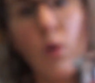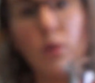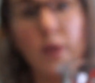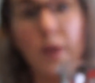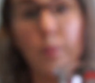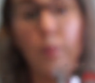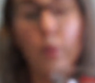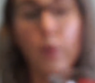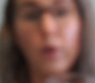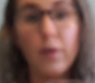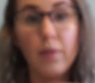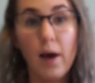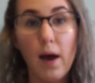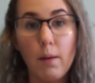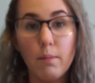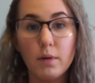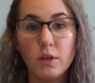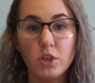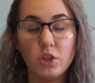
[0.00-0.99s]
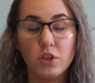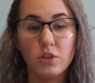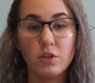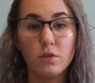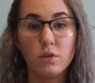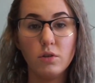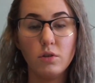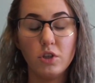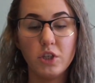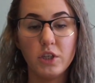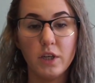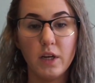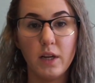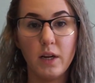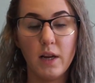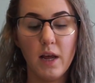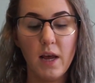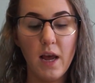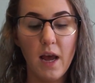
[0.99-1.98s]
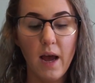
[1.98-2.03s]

only pour that much solution,